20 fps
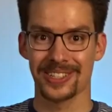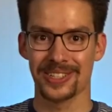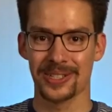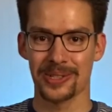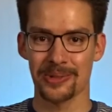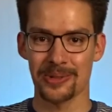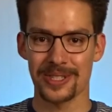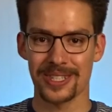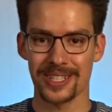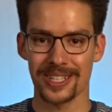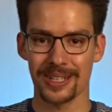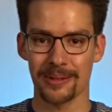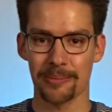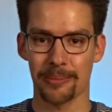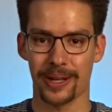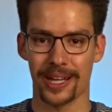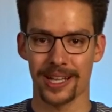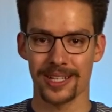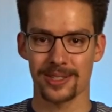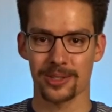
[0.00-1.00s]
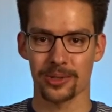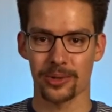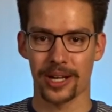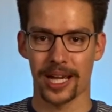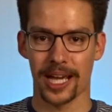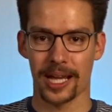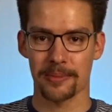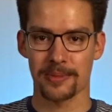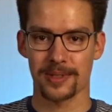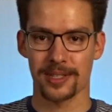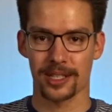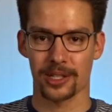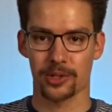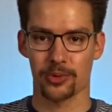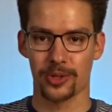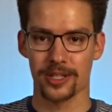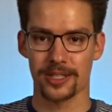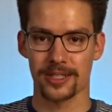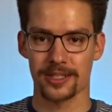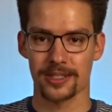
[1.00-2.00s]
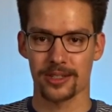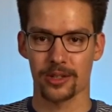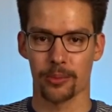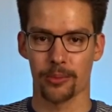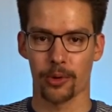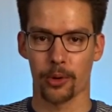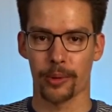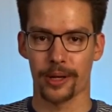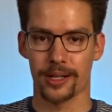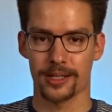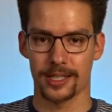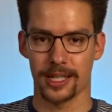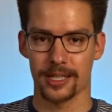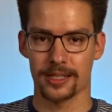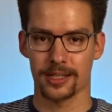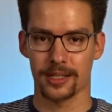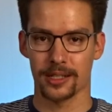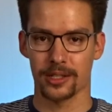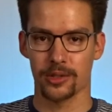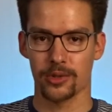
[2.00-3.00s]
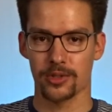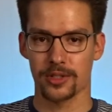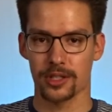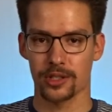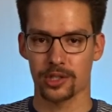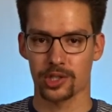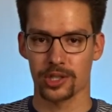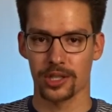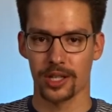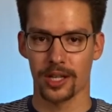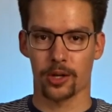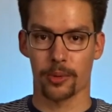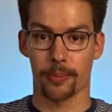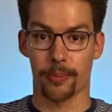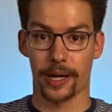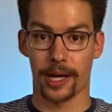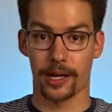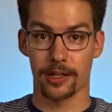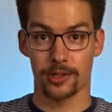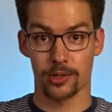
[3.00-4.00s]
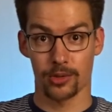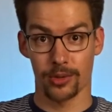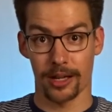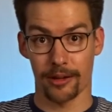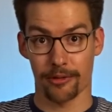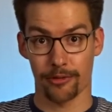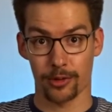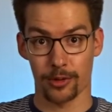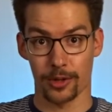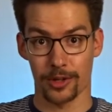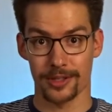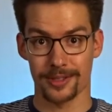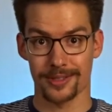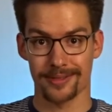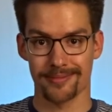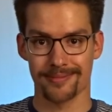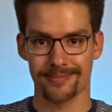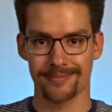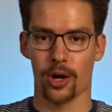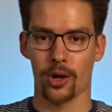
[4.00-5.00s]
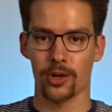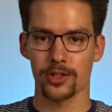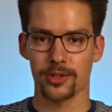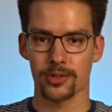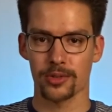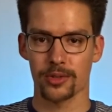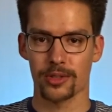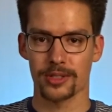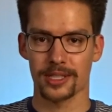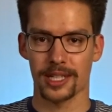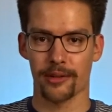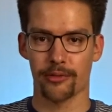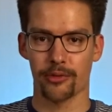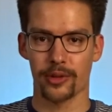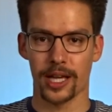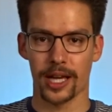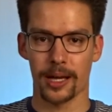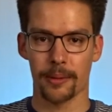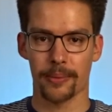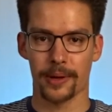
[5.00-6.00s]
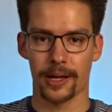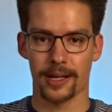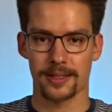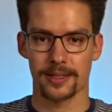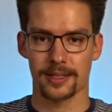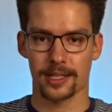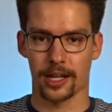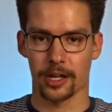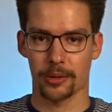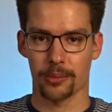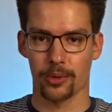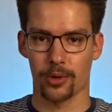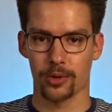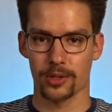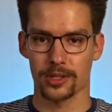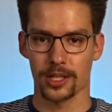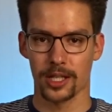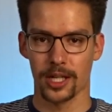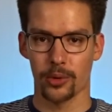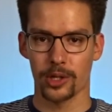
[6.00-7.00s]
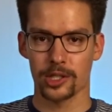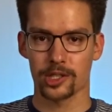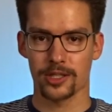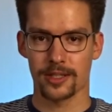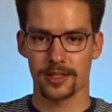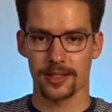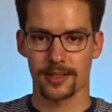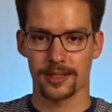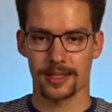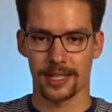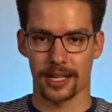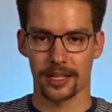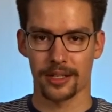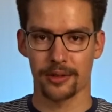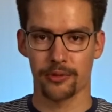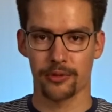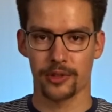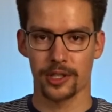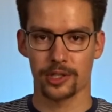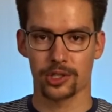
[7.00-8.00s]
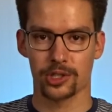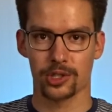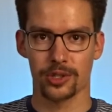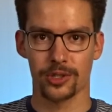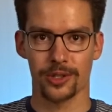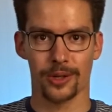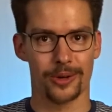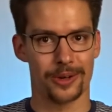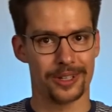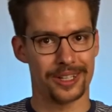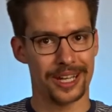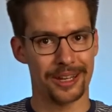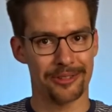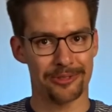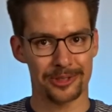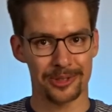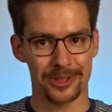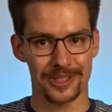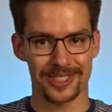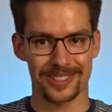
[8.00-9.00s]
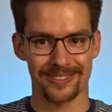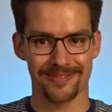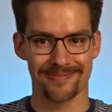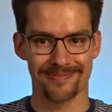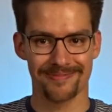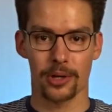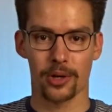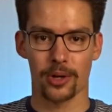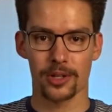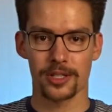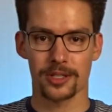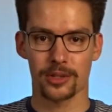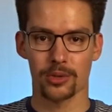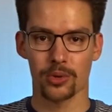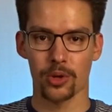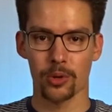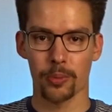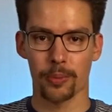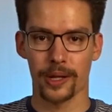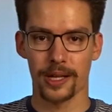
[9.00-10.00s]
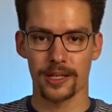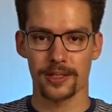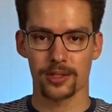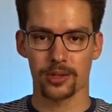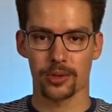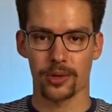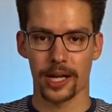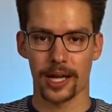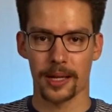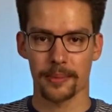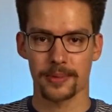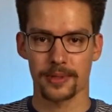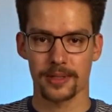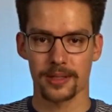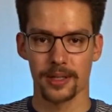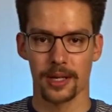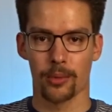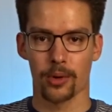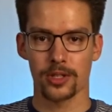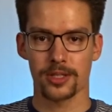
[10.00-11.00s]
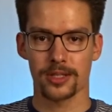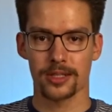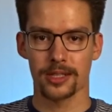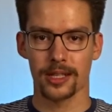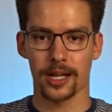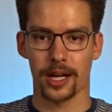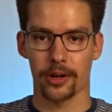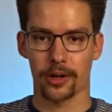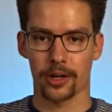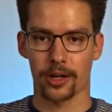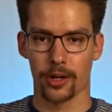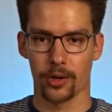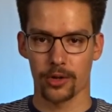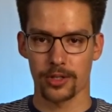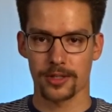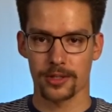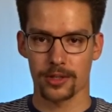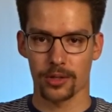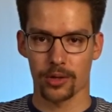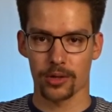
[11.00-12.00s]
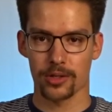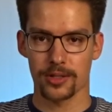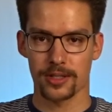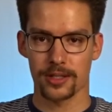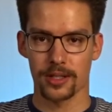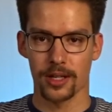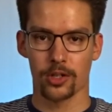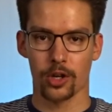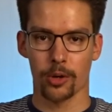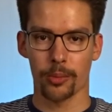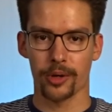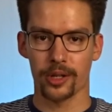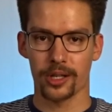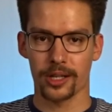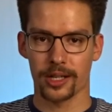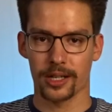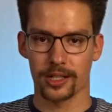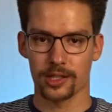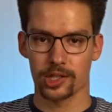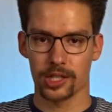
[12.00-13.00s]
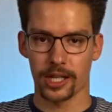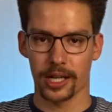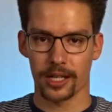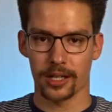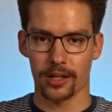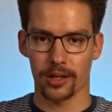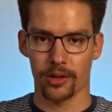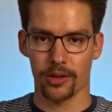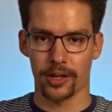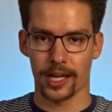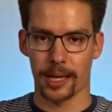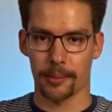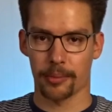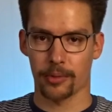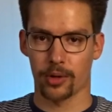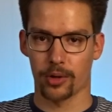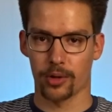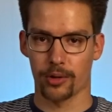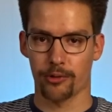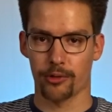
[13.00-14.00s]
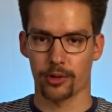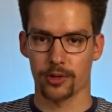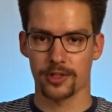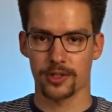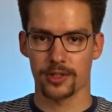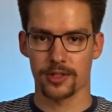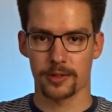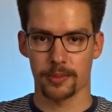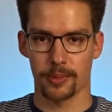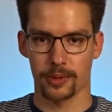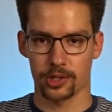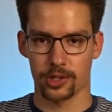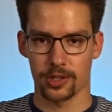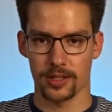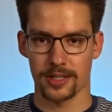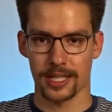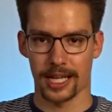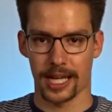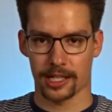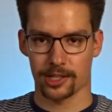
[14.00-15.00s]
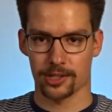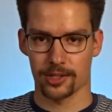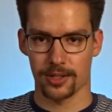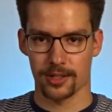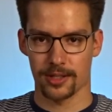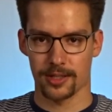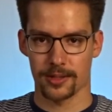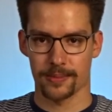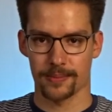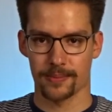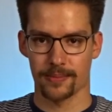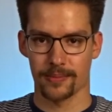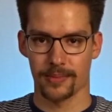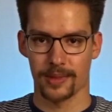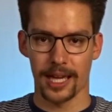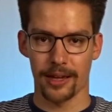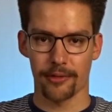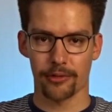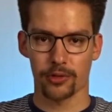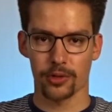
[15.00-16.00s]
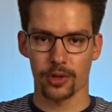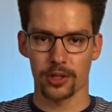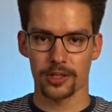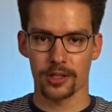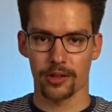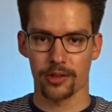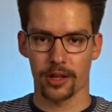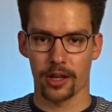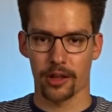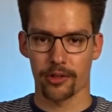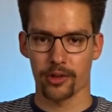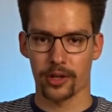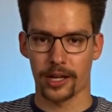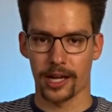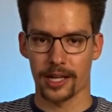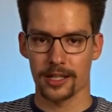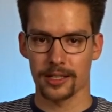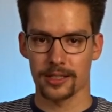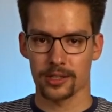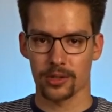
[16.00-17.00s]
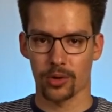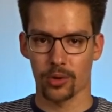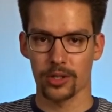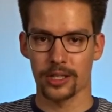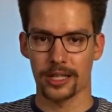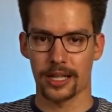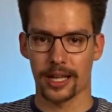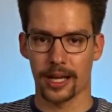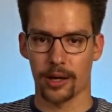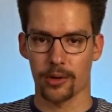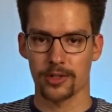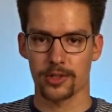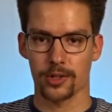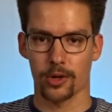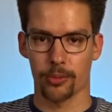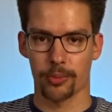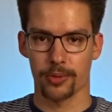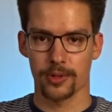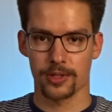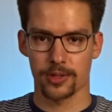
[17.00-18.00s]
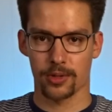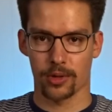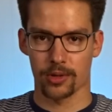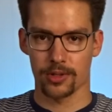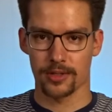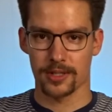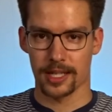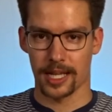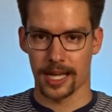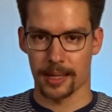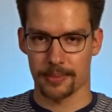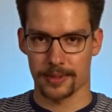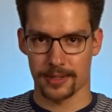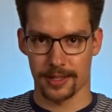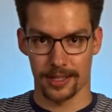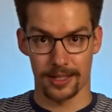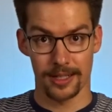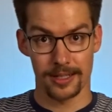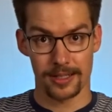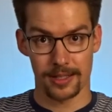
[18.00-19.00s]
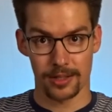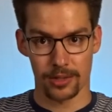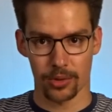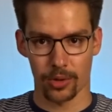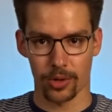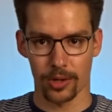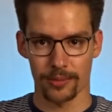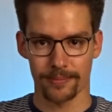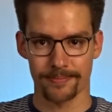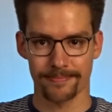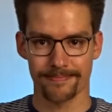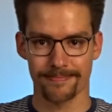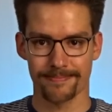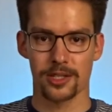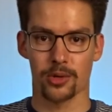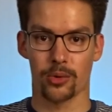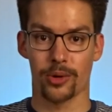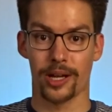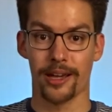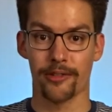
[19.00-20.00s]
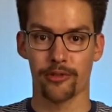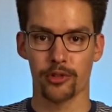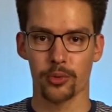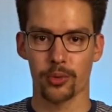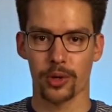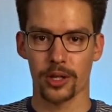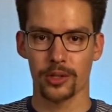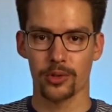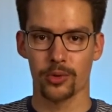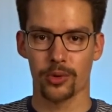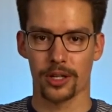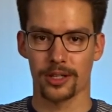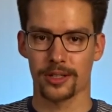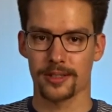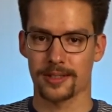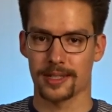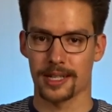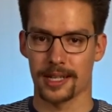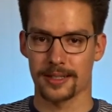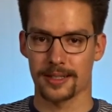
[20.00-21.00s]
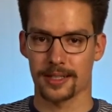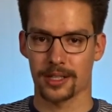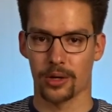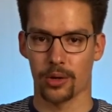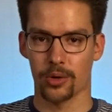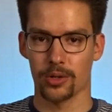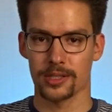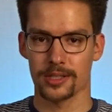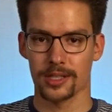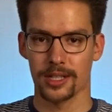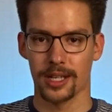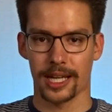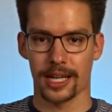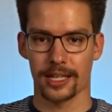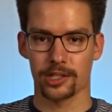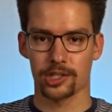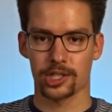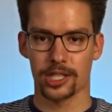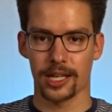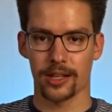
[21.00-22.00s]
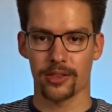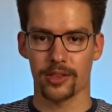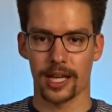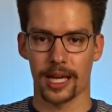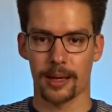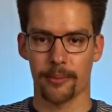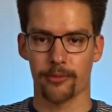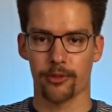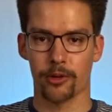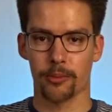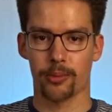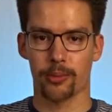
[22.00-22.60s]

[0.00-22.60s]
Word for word: using Play Store apps increases your mobile data usage compared to F-Droid. Also, not every app has dark mode, which is a standard feature on F-Droid. Because Google Play Store apps mostly are closed source, nobody can check on the app code for suspicious actions. F-Droid, on the other hand, only allows open source apps in its store. So everyone who understands code can check the app for